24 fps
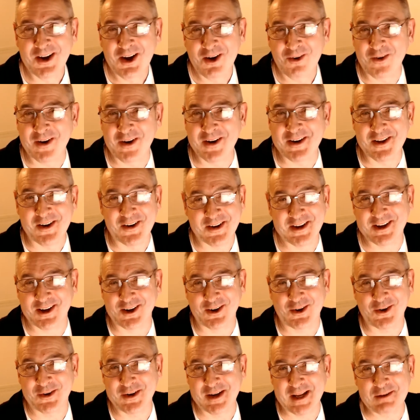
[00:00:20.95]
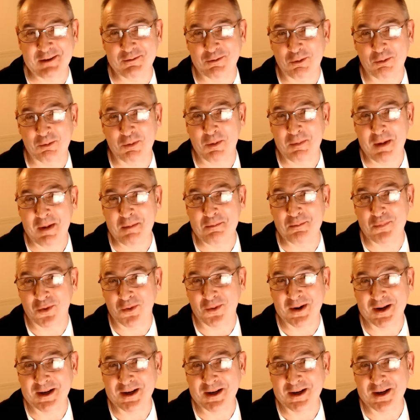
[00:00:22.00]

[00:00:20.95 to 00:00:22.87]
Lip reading: I can't even remember a